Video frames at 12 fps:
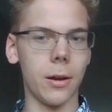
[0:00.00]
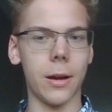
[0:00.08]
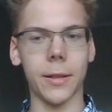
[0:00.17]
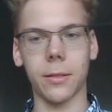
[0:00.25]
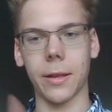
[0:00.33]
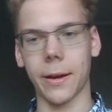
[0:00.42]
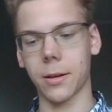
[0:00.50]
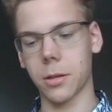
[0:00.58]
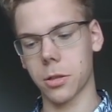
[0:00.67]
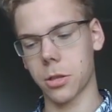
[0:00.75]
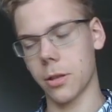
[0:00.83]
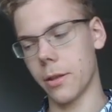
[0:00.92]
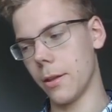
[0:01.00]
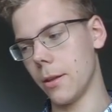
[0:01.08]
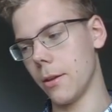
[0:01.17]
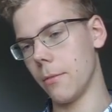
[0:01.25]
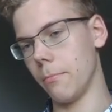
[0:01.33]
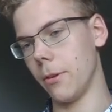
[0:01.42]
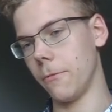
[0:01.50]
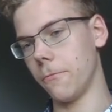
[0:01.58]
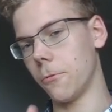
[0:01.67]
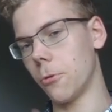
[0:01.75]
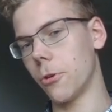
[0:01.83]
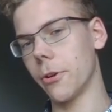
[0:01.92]
attacks
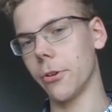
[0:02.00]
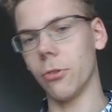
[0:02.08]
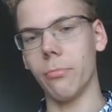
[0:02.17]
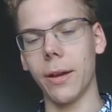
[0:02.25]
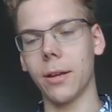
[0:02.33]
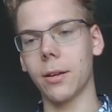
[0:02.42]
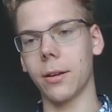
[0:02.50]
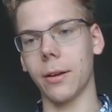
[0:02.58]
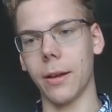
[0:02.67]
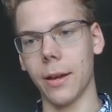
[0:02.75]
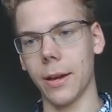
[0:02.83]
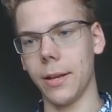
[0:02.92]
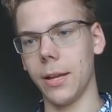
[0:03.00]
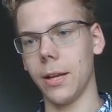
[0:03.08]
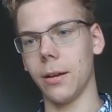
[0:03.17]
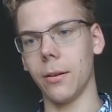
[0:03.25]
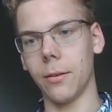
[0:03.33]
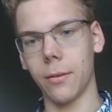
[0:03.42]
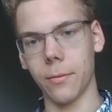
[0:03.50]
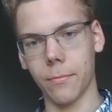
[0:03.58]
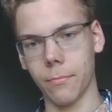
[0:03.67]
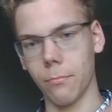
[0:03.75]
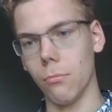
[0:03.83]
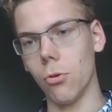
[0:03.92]
before you make any
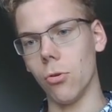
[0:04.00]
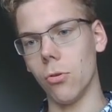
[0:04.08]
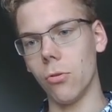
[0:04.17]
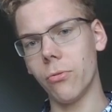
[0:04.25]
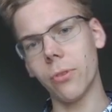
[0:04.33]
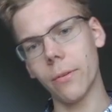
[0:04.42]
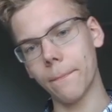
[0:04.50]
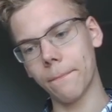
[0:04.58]
move.